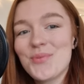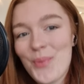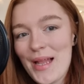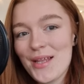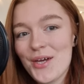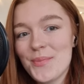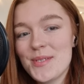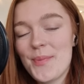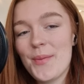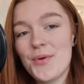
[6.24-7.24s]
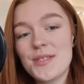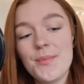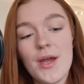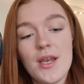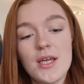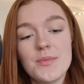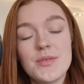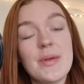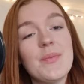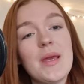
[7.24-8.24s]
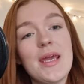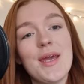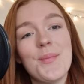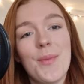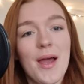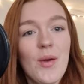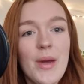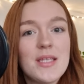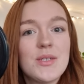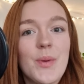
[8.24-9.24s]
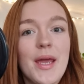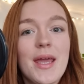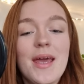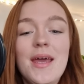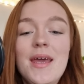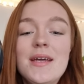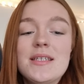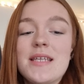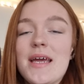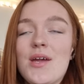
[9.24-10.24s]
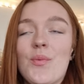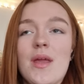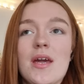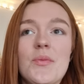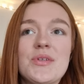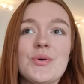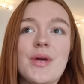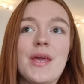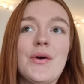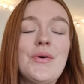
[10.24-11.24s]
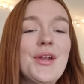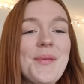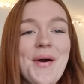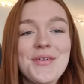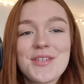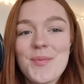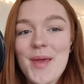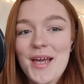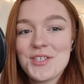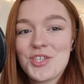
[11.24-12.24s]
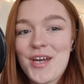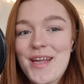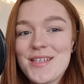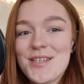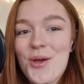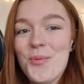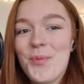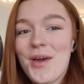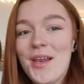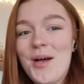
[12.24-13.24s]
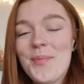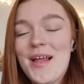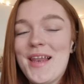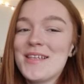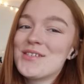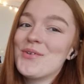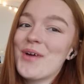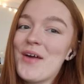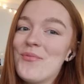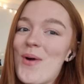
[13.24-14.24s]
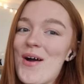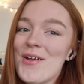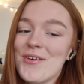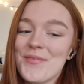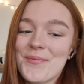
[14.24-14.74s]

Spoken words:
welcome to Pitboards and Podiums with me, Maya Westwick. Today we are going to be talking all about Oscar Piastri, so buckle up and let's talk F1!